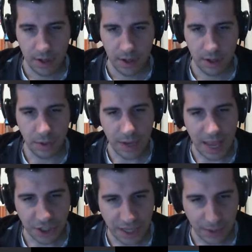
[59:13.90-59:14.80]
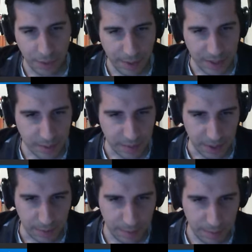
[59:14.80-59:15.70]
You know what? Actually, that reminds me.
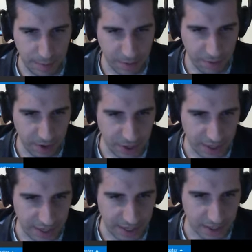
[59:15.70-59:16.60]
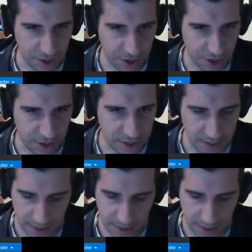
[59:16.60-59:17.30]
Maybe before I get started on this,